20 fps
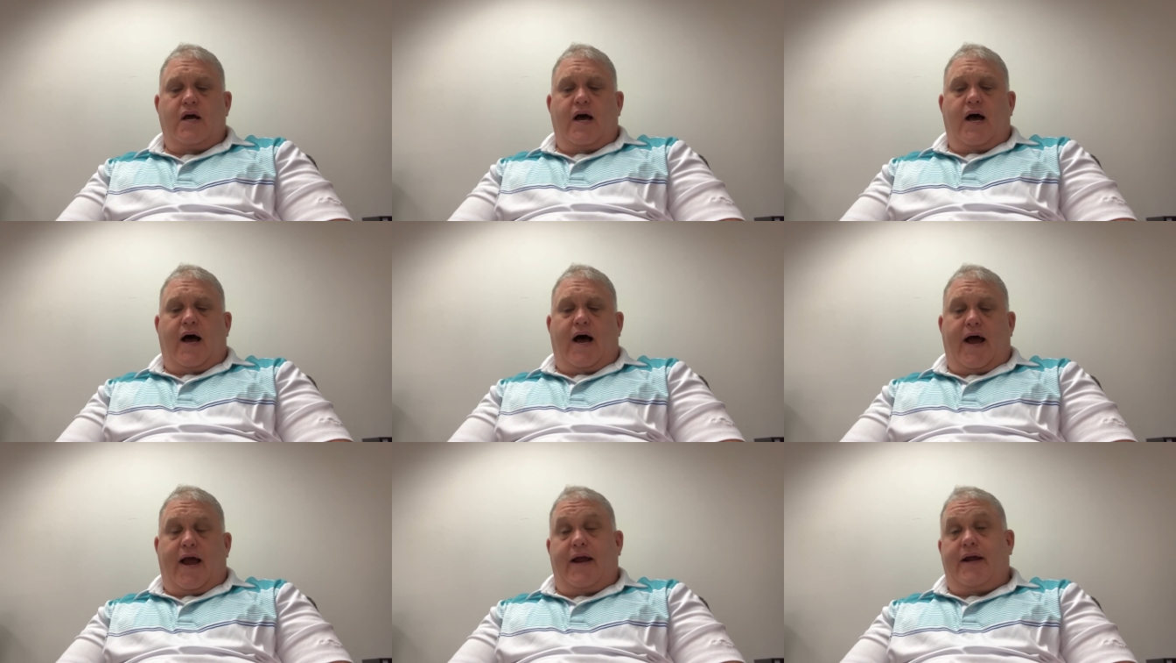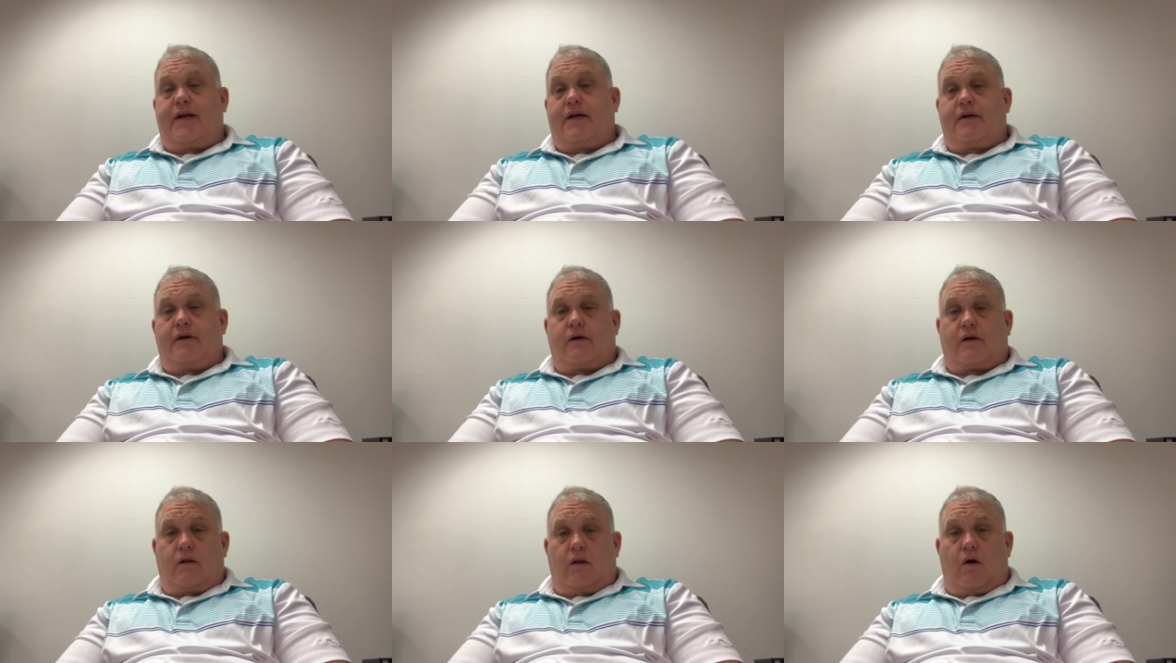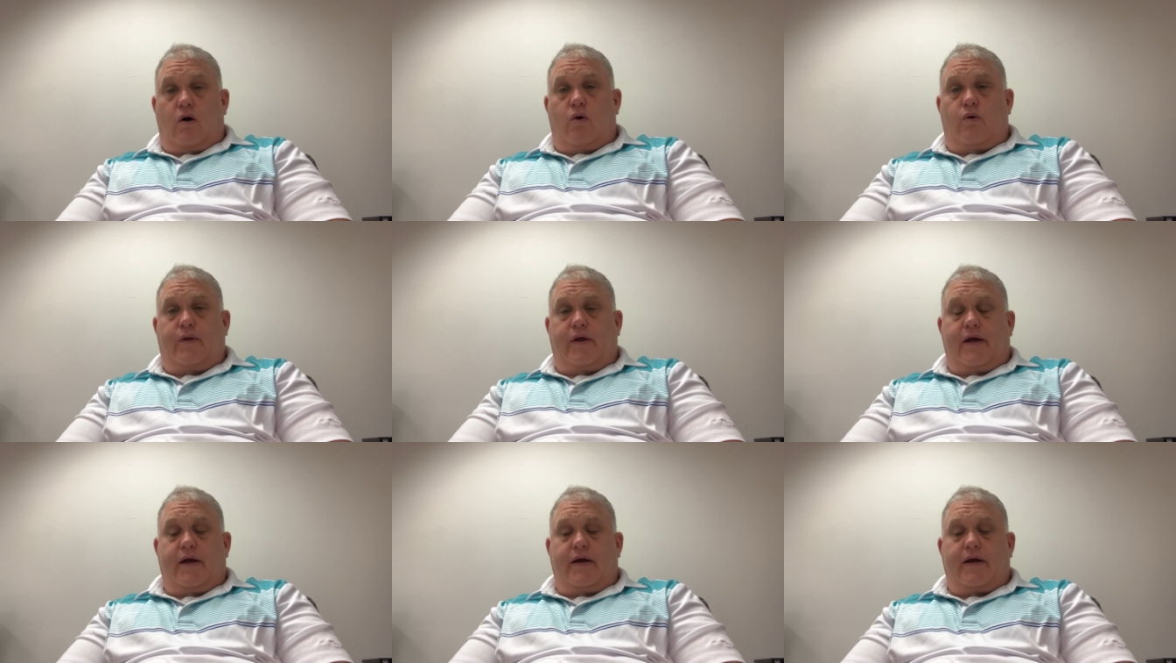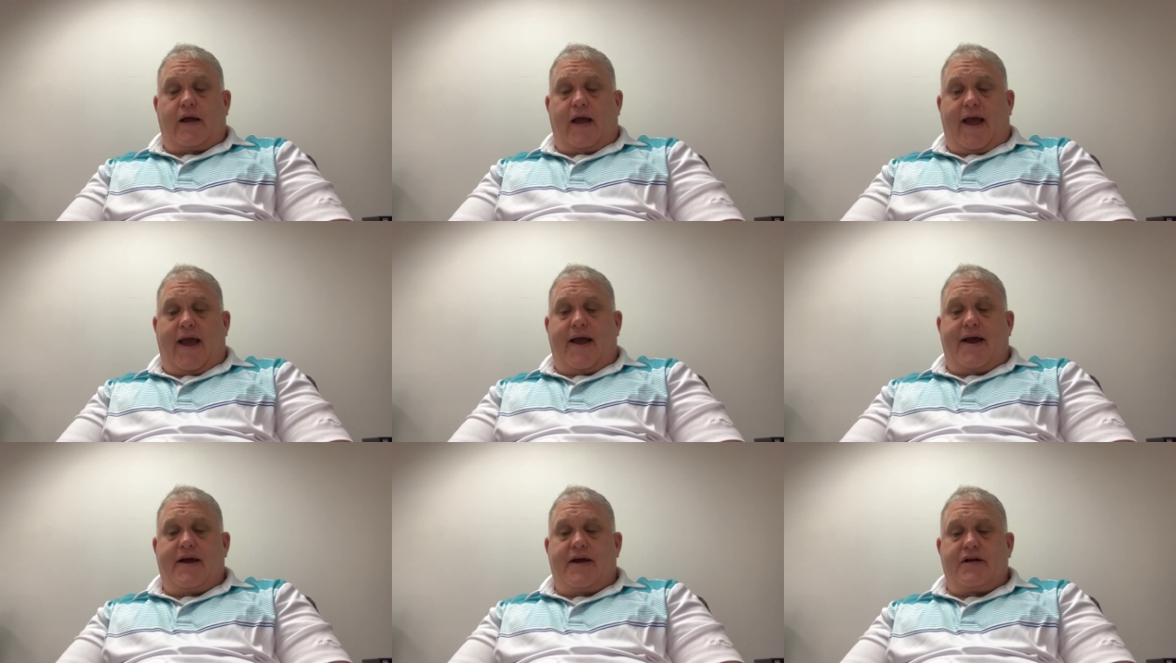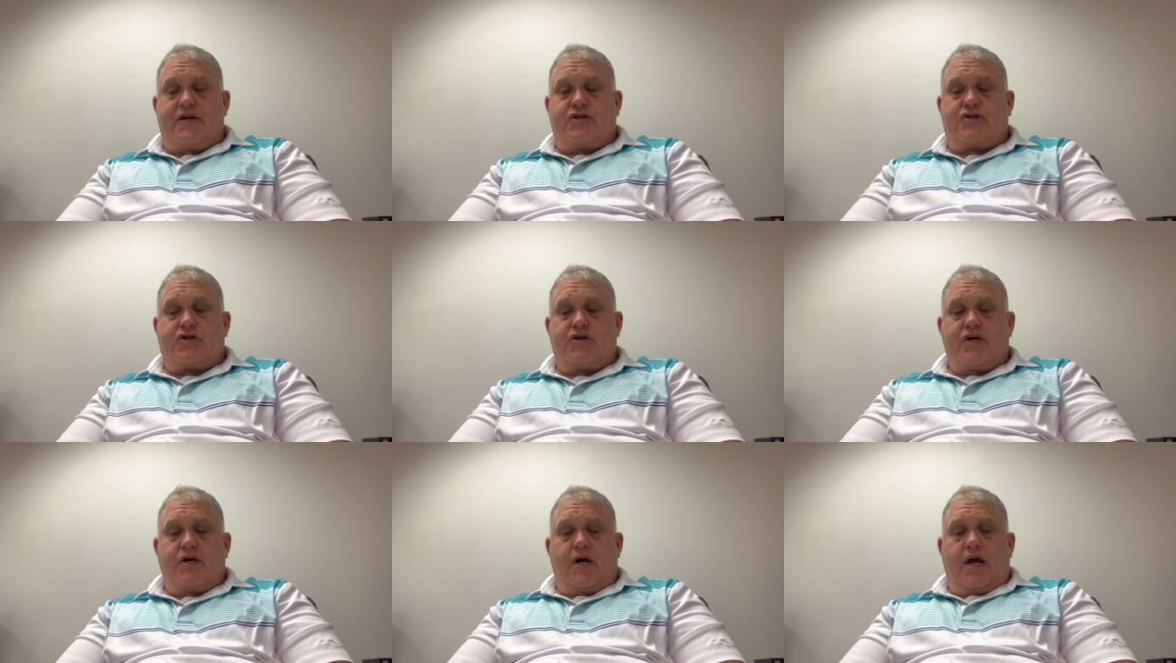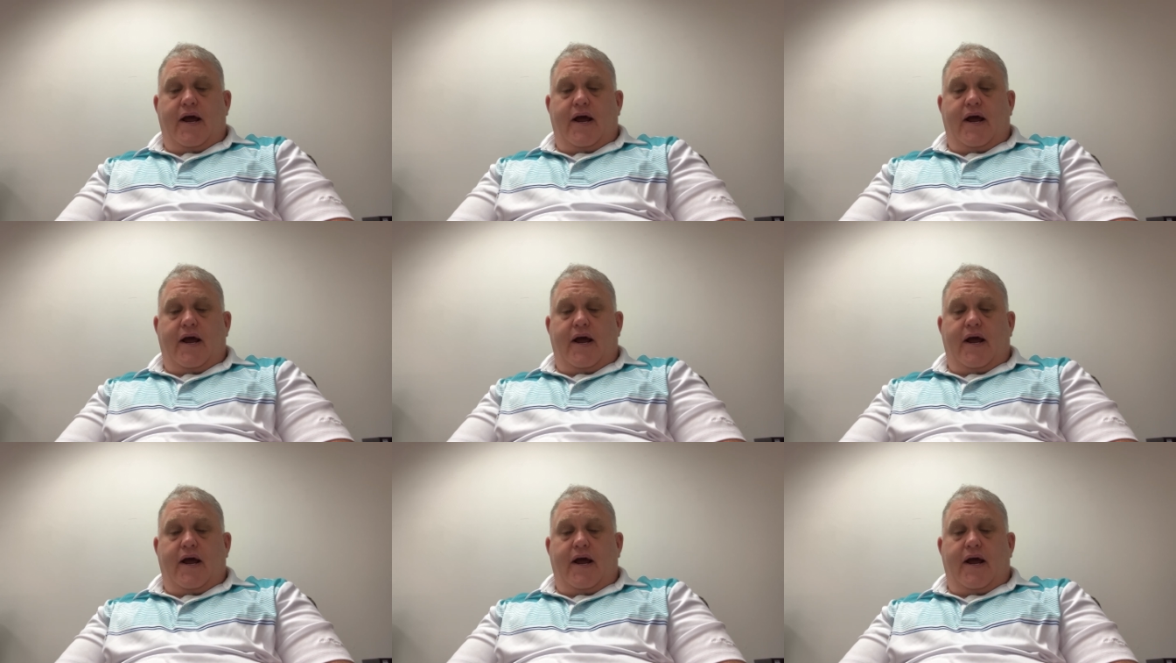height, clothing, age,